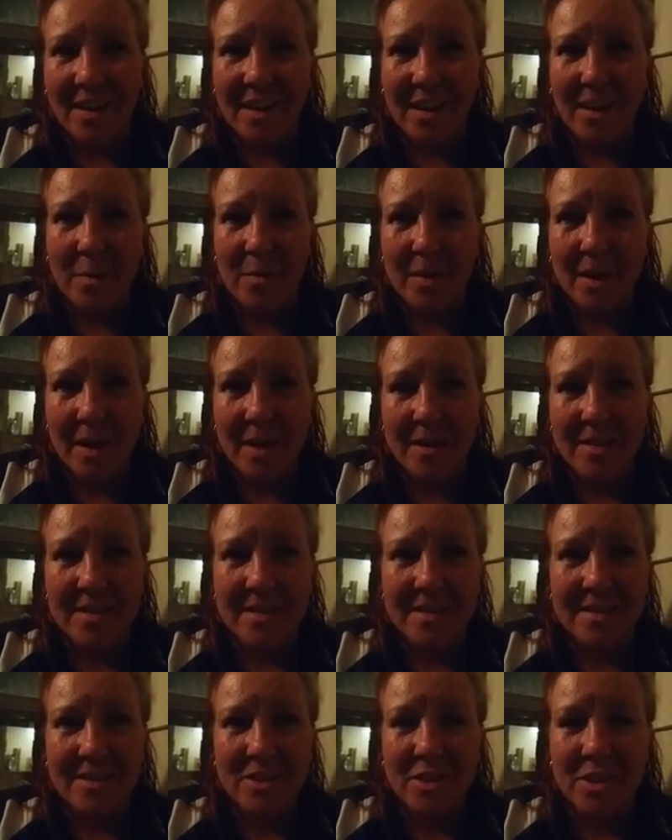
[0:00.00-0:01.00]
A
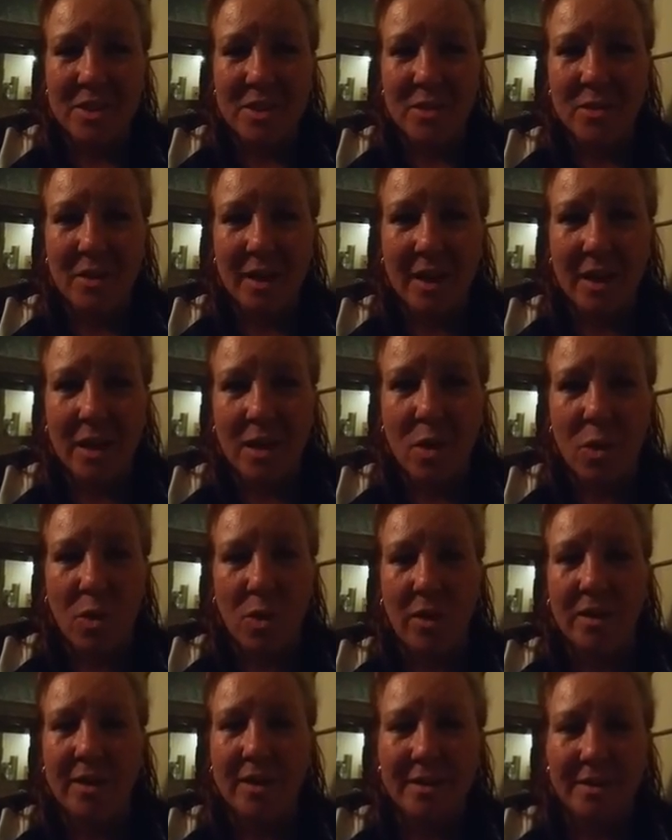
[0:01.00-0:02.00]
man treats you like
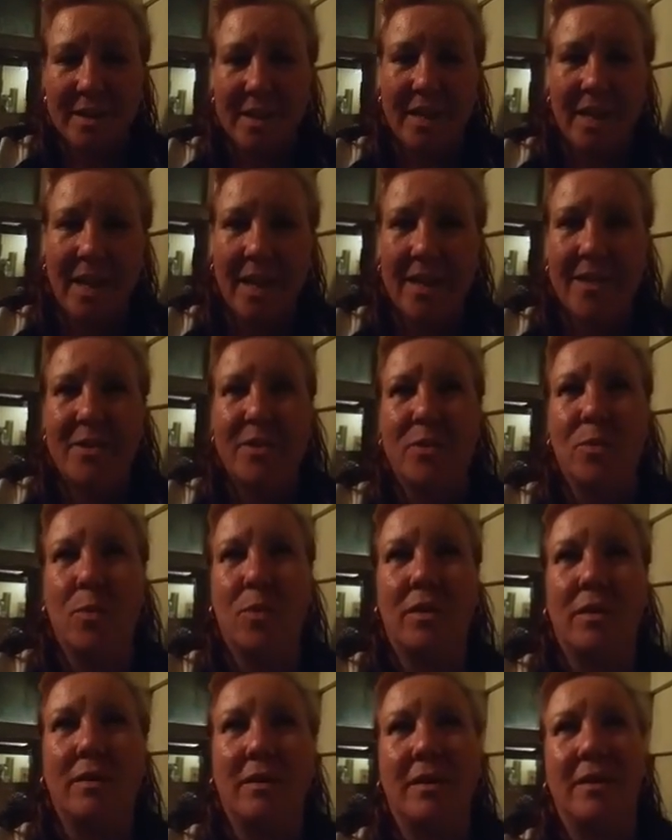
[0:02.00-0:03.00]
gold. He's going to hand you the
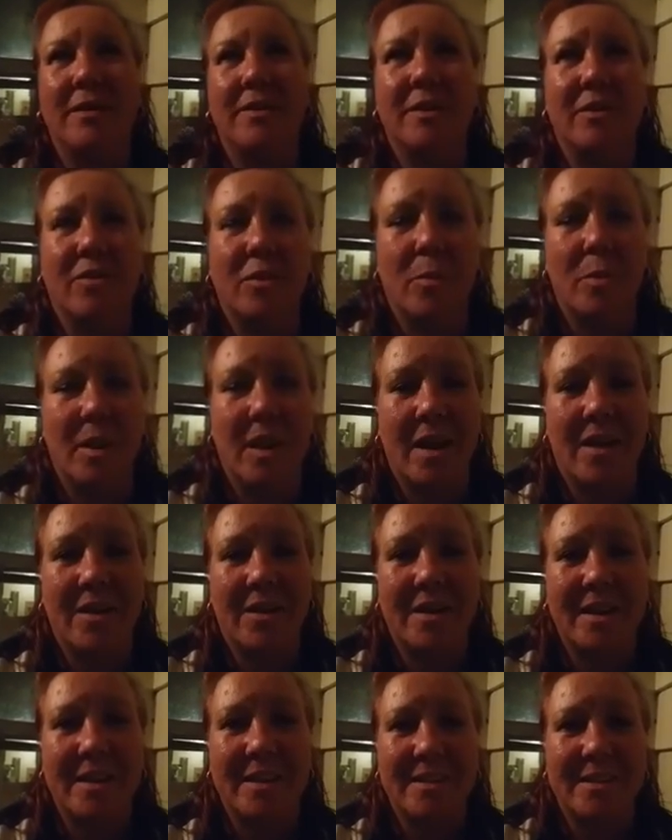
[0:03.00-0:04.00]
world on a silver
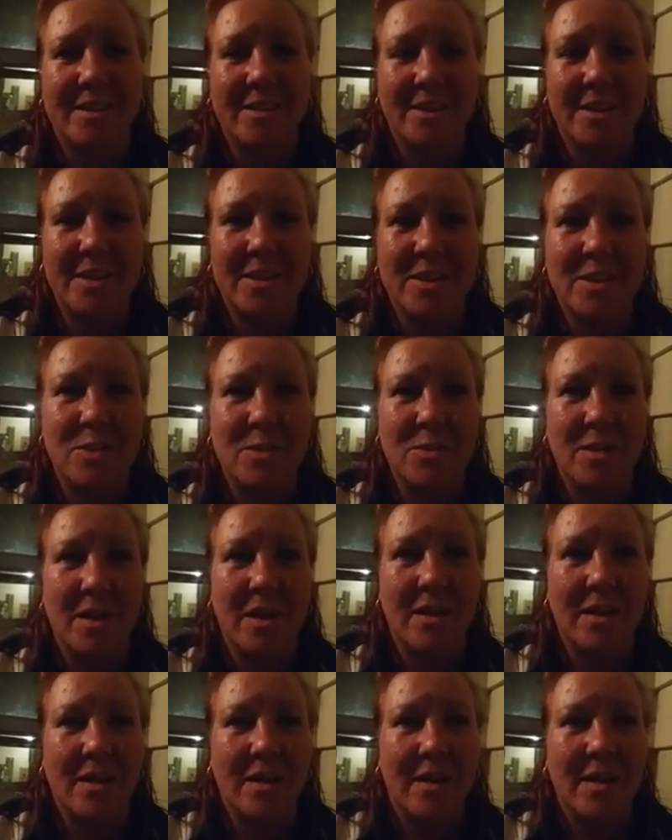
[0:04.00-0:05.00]
platter. He's going
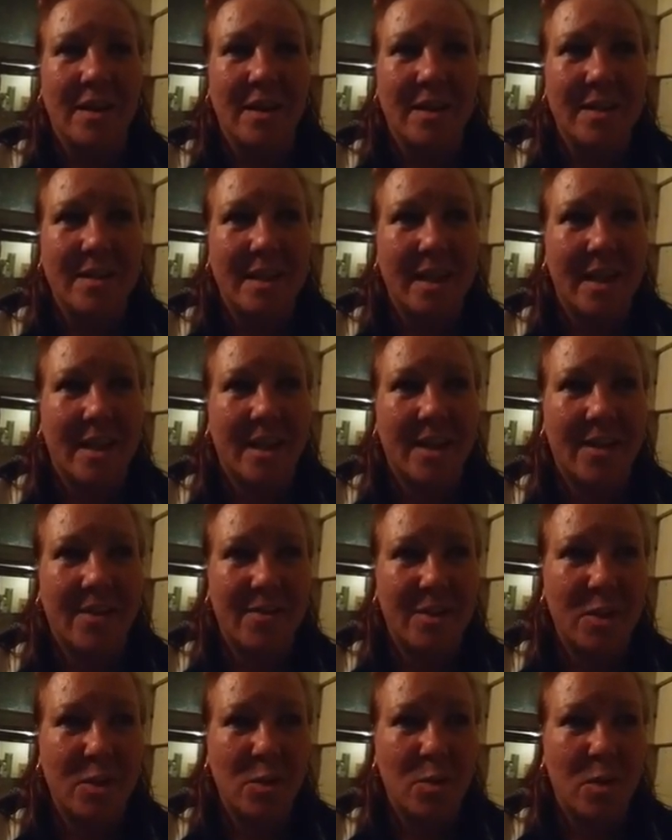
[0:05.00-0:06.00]
to take care
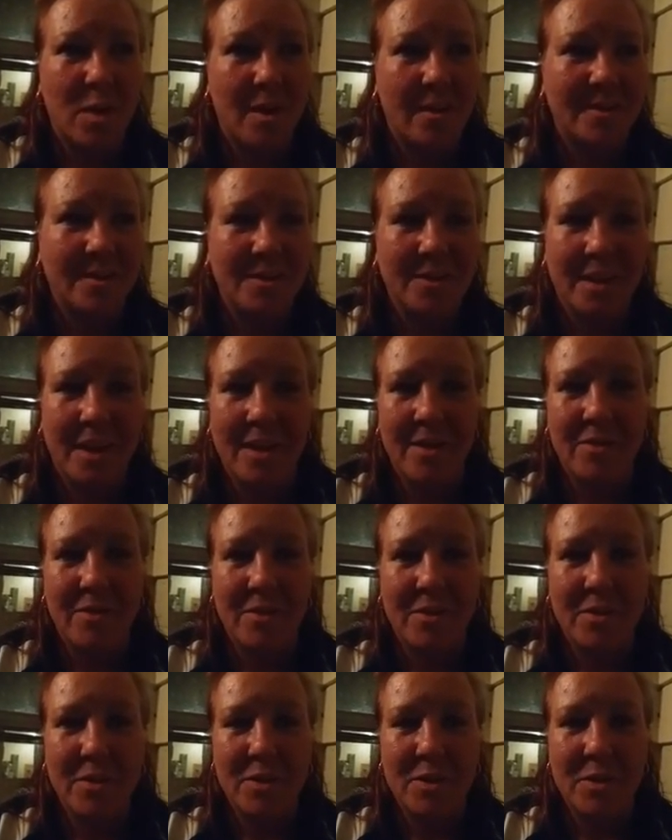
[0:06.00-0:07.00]
of you, walk through life
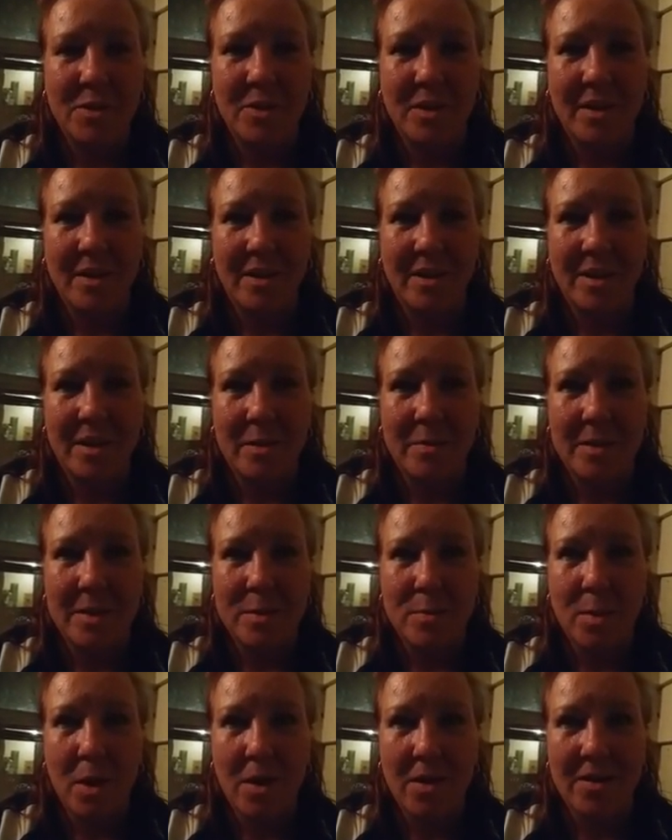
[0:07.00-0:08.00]
with you. You're going to be
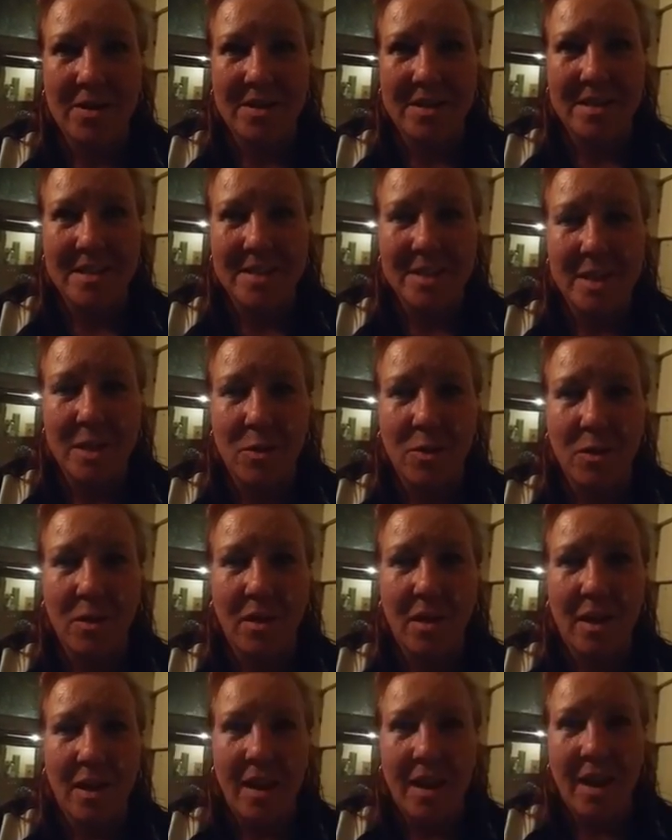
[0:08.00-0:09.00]
his partner and his
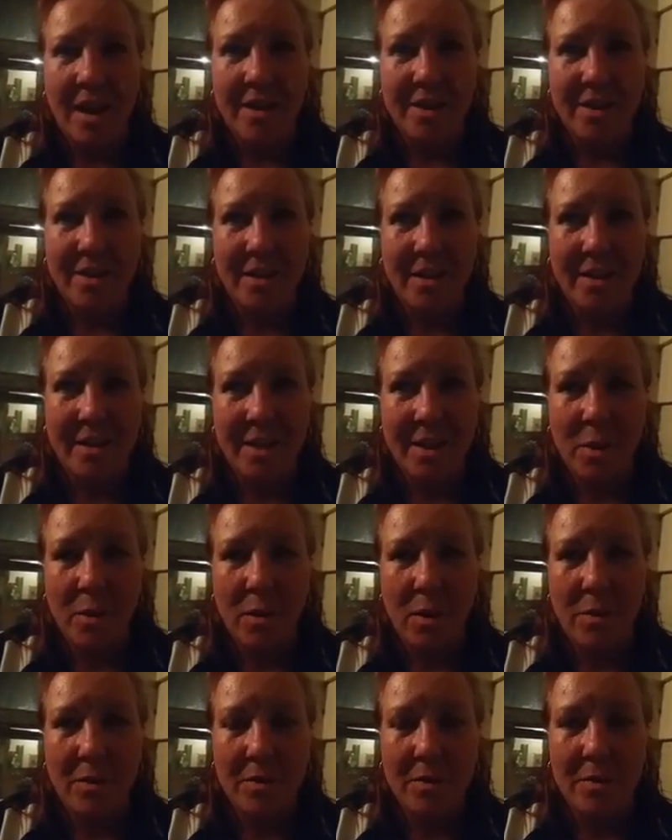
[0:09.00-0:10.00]
equal. And you're not going to
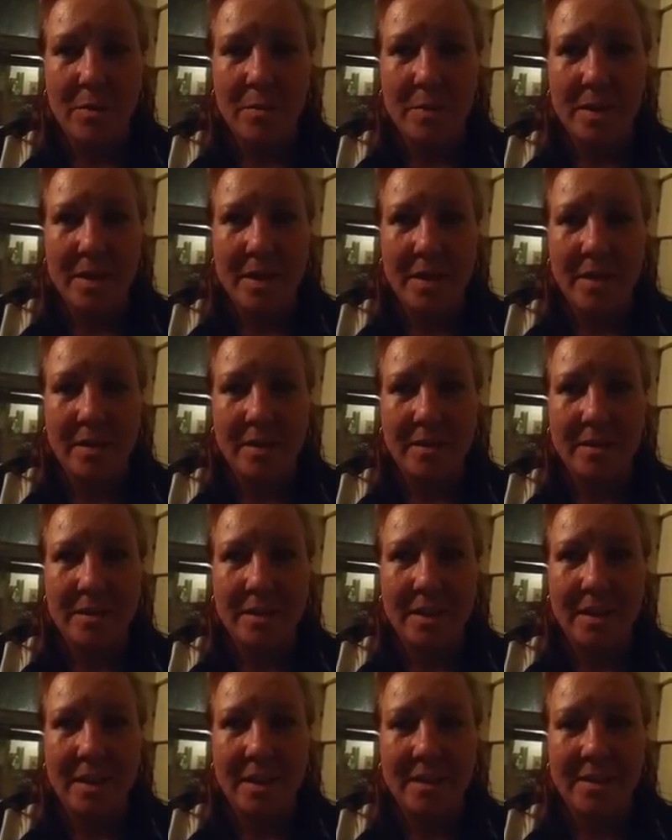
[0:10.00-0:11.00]
go out with him
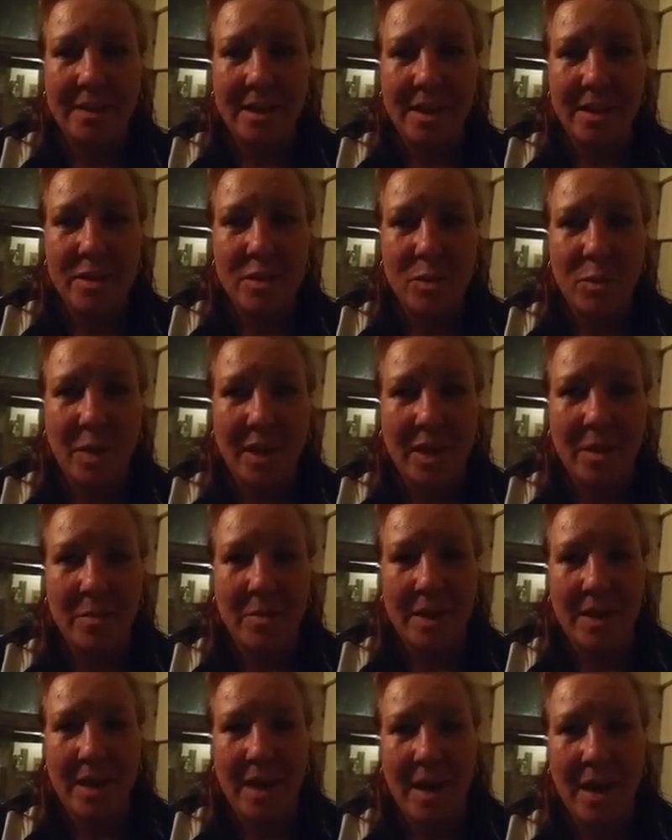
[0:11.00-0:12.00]
because he's not swinging a
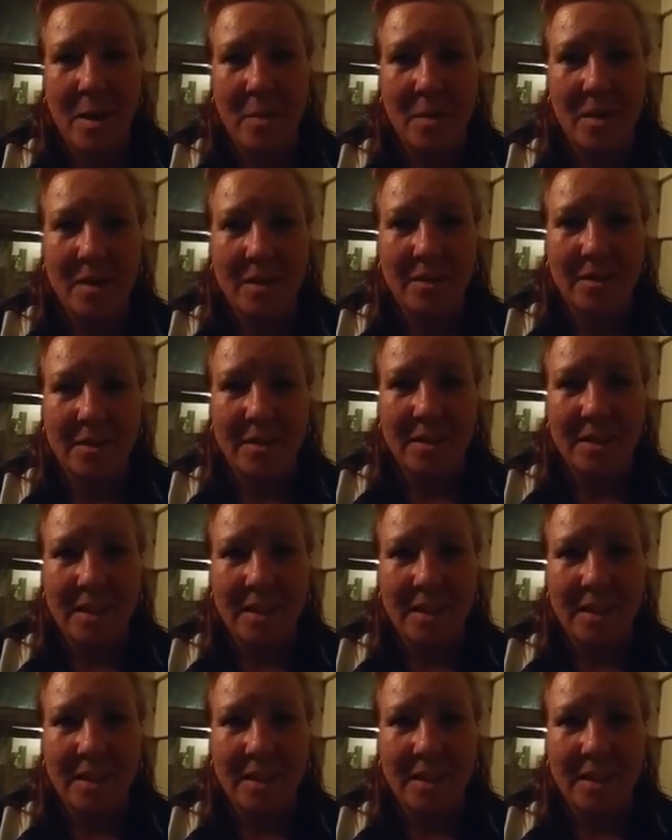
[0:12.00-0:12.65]
big hammer.